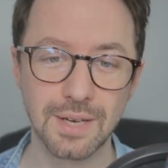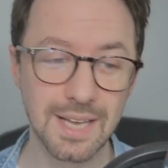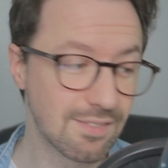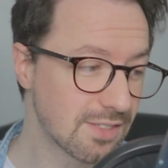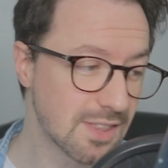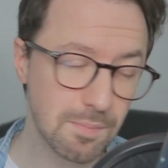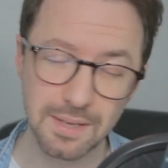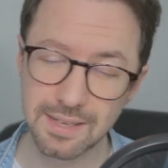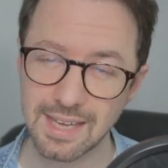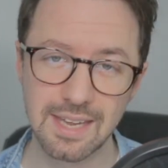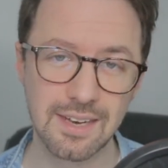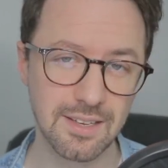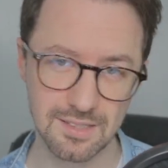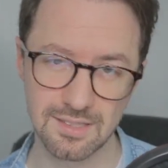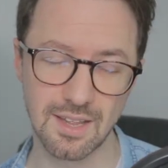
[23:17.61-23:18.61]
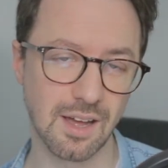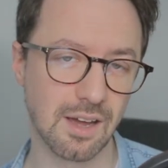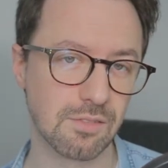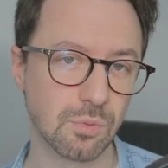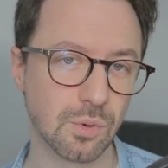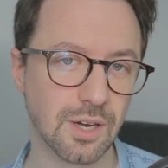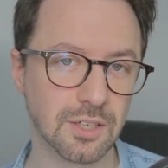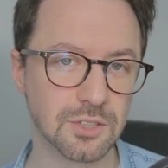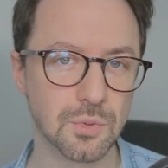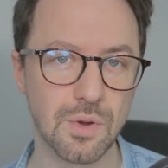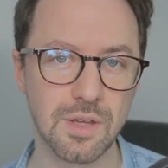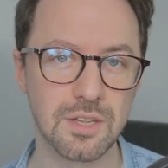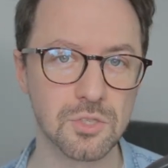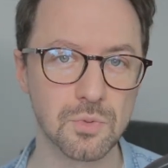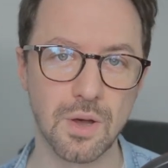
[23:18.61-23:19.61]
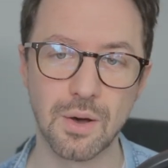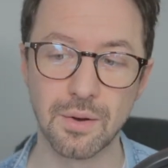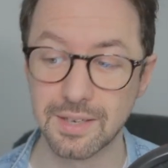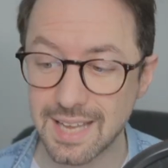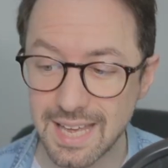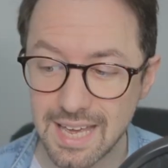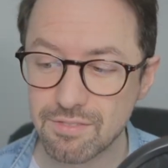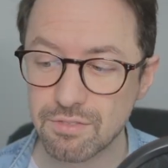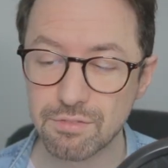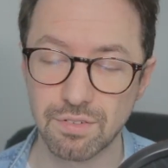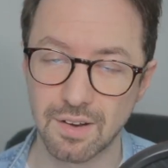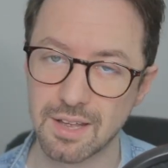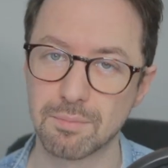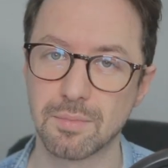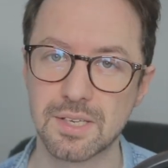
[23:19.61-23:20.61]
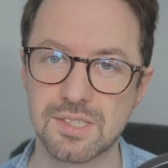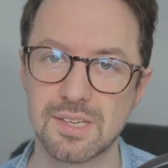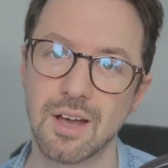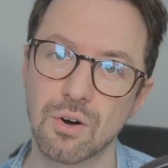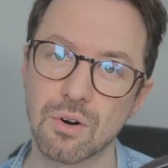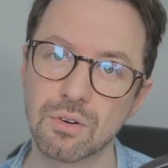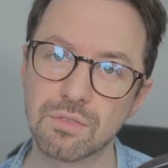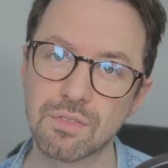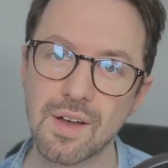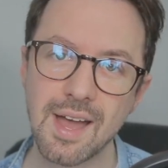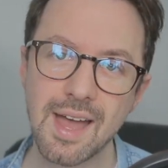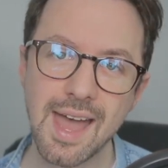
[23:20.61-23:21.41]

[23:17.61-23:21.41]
even the beginners that I've worked with as well, and even for like myself.